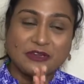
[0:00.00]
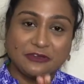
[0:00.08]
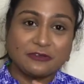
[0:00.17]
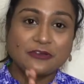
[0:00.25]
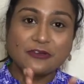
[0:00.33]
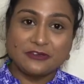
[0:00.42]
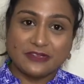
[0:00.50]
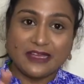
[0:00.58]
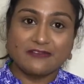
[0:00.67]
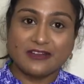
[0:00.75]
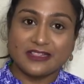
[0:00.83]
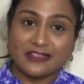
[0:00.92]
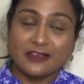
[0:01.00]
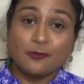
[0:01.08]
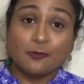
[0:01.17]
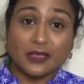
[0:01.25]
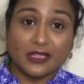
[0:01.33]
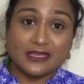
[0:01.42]
but you know everything
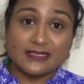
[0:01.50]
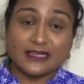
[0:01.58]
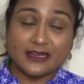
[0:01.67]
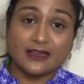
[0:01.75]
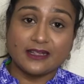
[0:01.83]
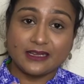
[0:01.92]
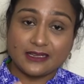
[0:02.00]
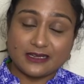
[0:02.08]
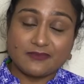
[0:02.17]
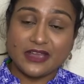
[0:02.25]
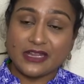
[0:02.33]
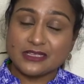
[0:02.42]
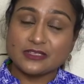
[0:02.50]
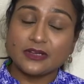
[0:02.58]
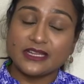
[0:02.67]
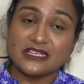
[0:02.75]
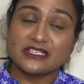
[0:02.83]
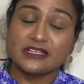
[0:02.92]
varies and it varies on
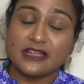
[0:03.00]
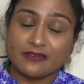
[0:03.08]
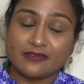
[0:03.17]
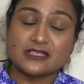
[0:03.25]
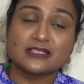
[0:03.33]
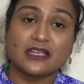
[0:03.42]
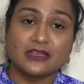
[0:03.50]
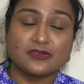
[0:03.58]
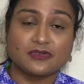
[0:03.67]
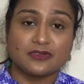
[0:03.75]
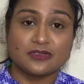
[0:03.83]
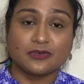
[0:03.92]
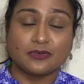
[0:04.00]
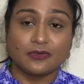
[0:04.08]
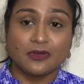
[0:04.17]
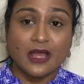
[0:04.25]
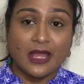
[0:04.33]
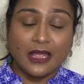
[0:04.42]
each and every skin tone
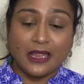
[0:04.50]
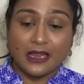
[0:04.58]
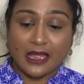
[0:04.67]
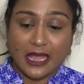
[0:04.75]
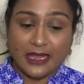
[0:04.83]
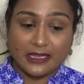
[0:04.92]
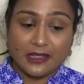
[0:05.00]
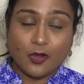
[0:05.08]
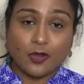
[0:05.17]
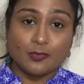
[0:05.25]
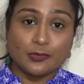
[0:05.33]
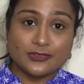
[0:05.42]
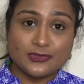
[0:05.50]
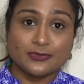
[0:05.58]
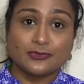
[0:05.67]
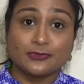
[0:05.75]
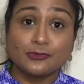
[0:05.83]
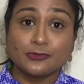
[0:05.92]
so I almost
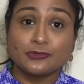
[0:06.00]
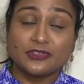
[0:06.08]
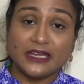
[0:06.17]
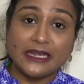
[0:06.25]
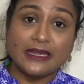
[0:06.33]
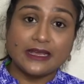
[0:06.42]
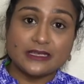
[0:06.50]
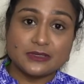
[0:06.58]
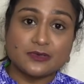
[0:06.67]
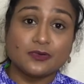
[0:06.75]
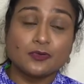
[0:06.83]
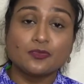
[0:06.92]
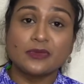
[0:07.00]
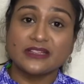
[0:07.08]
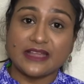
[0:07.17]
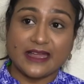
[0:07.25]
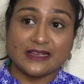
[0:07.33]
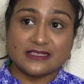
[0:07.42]
took two to three days to do my
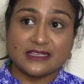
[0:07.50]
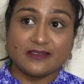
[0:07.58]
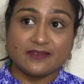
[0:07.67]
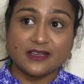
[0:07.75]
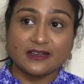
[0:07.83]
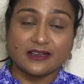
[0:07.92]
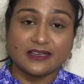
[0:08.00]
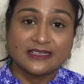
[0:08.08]
Thanksgiving